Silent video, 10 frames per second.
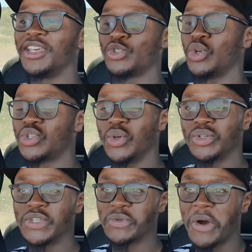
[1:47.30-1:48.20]
the exhaust
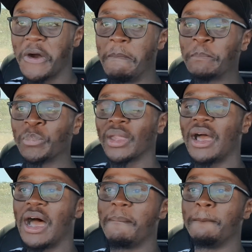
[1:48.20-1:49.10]
note as well.
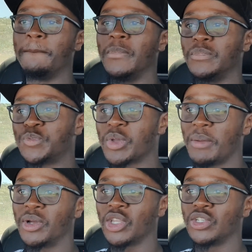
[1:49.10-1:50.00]

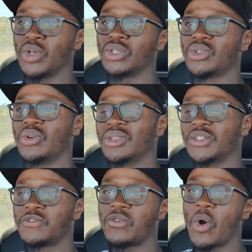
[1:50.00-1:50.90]
Speaking about the exhaust note,
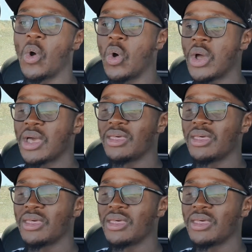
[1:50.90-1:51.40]
there's 4.